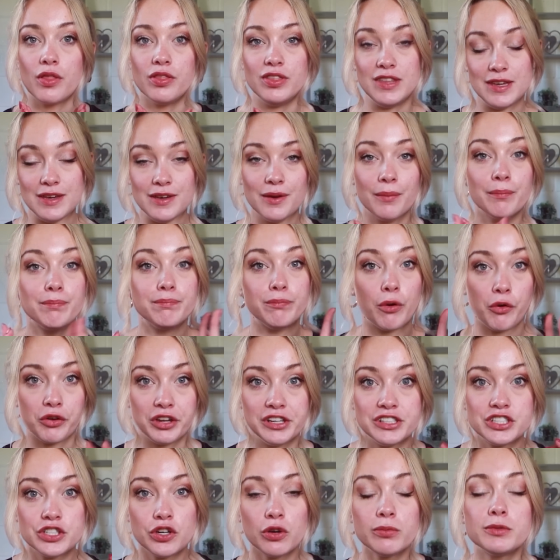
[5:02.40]
the
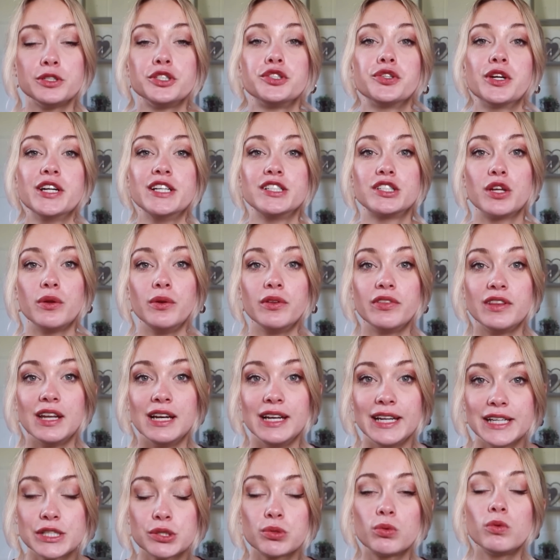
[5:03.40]
body geometry, so the
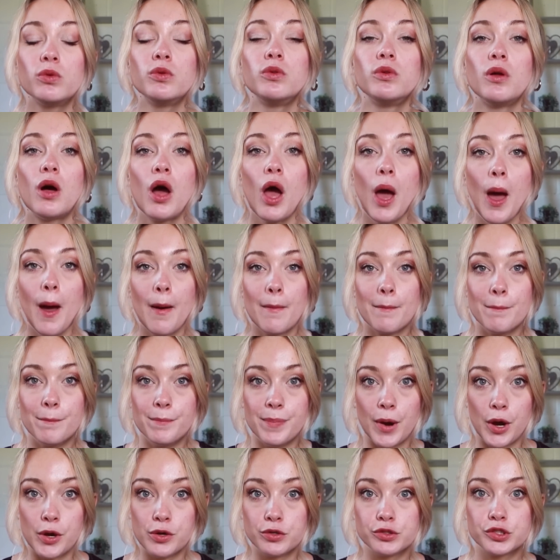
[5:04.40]
little
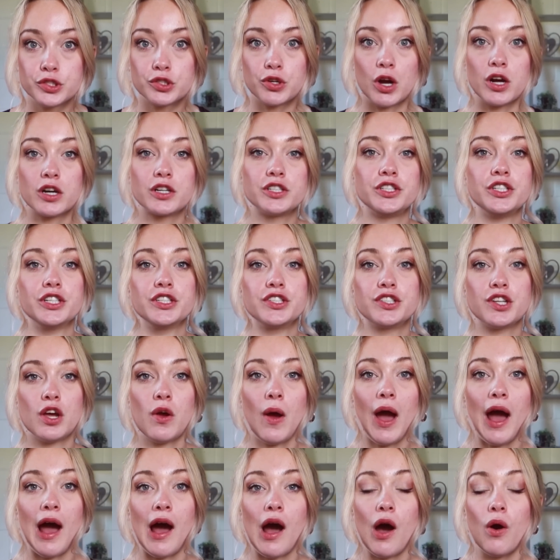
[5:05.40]
bone structure, so
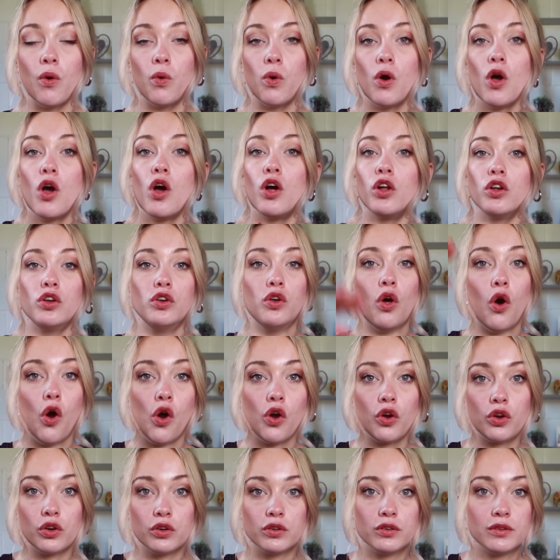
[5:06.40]
how
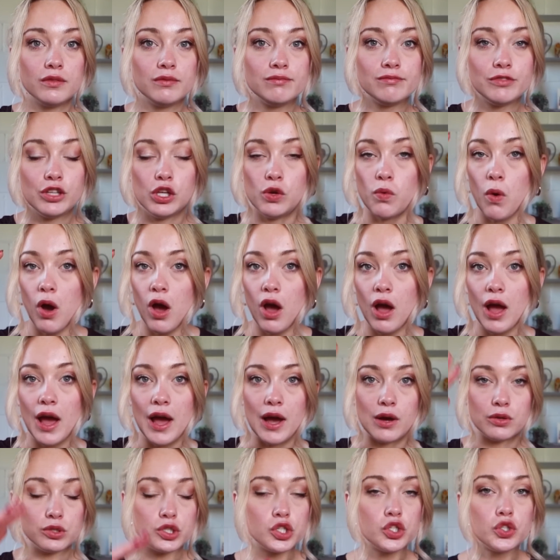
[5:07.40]
long you are,
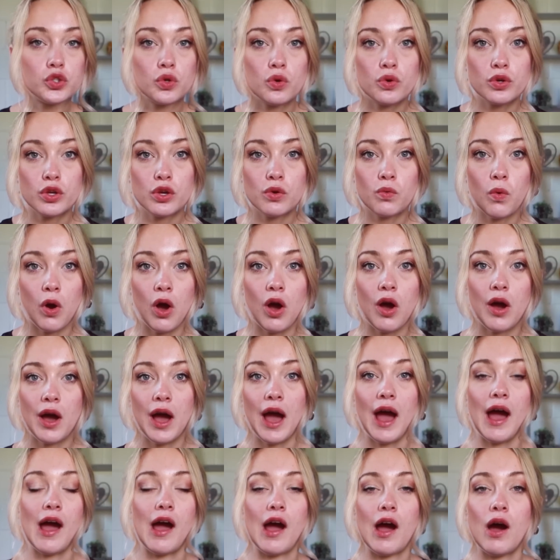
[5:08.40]
how short you are,
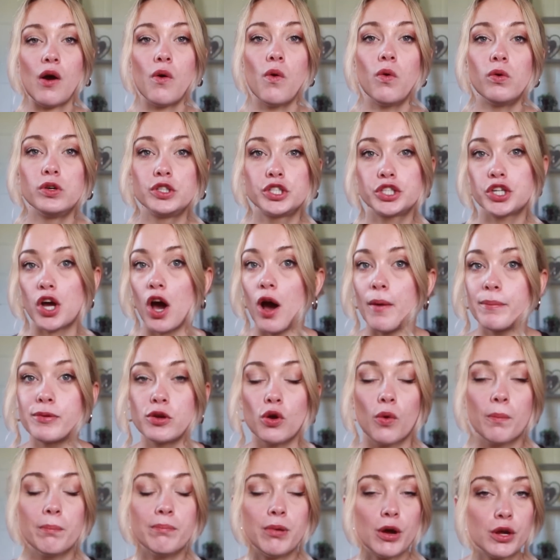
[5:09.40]
how sharp
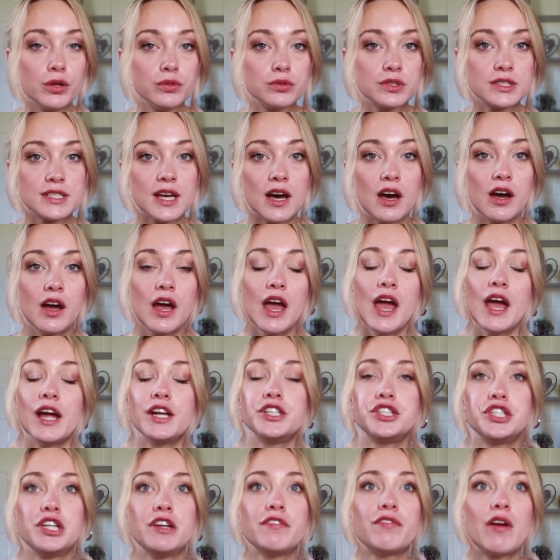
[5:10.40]
your bones are.
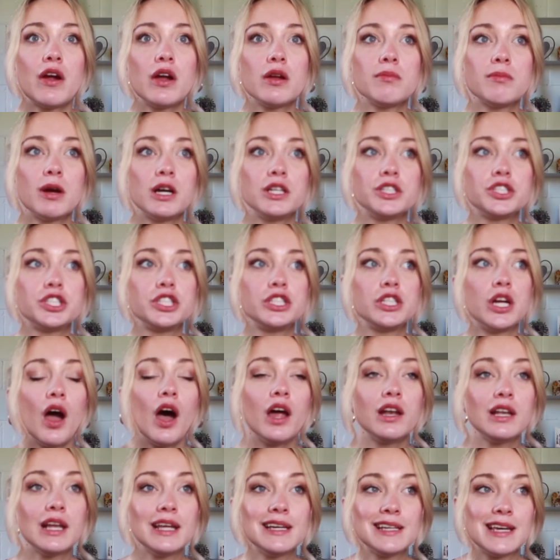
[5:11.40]
And she very much,
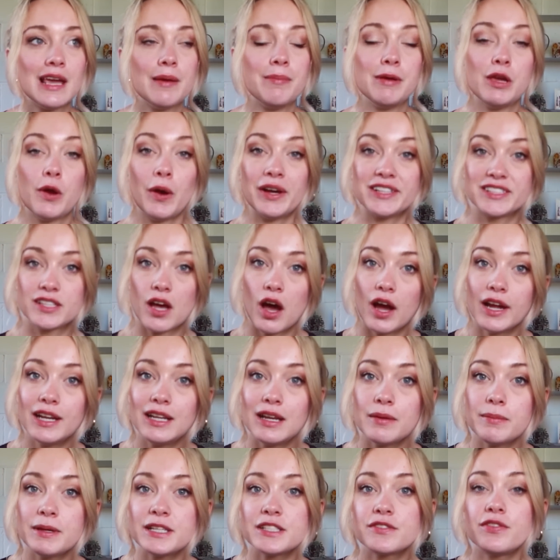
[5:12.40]
unlike Kibbe, who has height
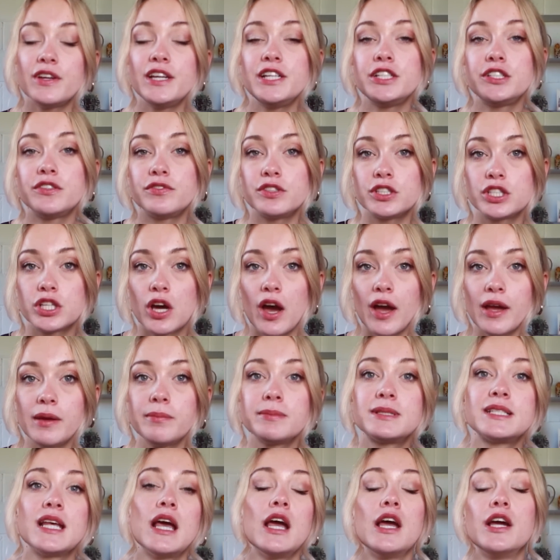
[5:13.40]
limits for each of the
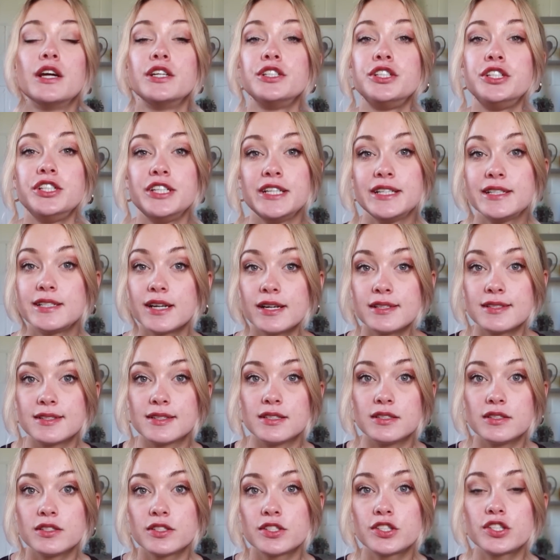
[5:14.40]
types, she
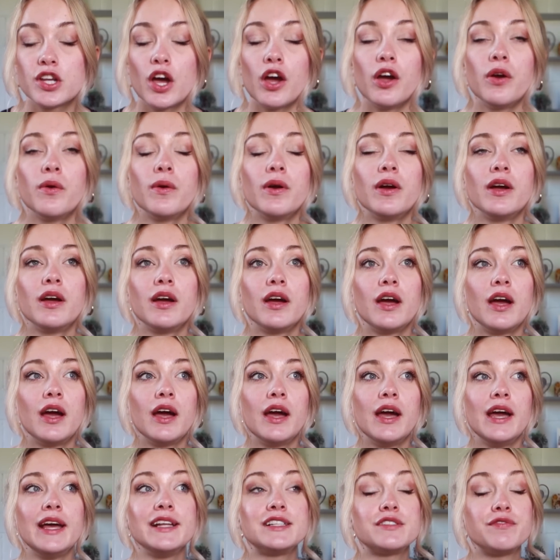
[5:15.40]
doesn't. So
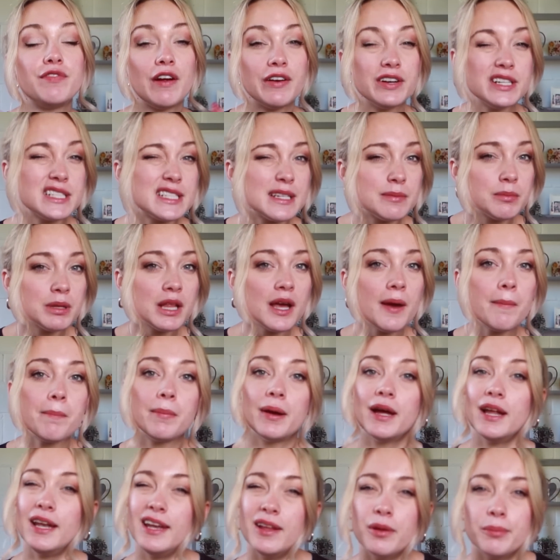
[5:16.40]
it's very similar,
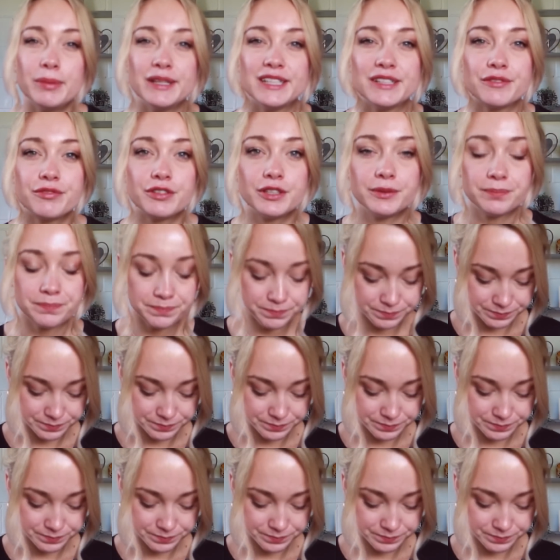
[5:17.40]
but a little bit different.